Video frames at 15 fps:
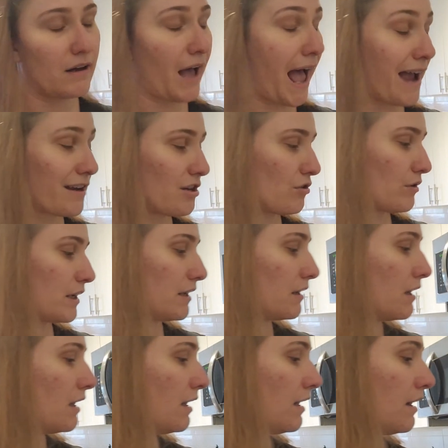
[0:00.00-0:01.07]
accurate
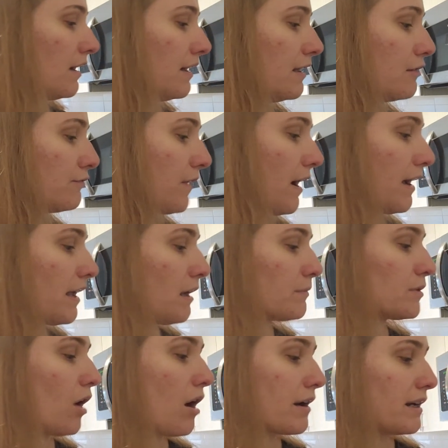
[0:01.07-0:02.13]
if I am
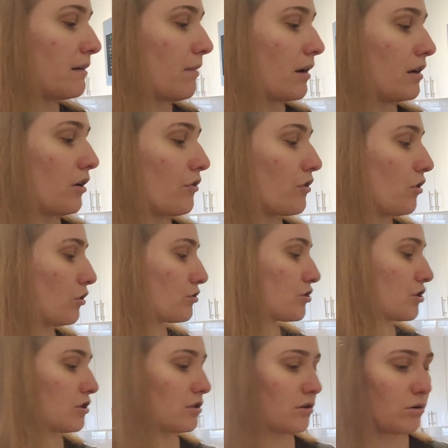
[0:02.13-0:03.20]
talking about another
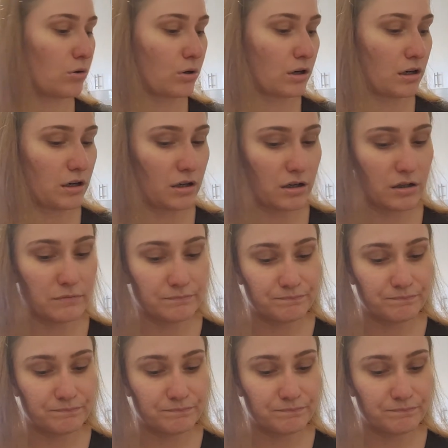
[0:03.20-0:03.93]
culture, or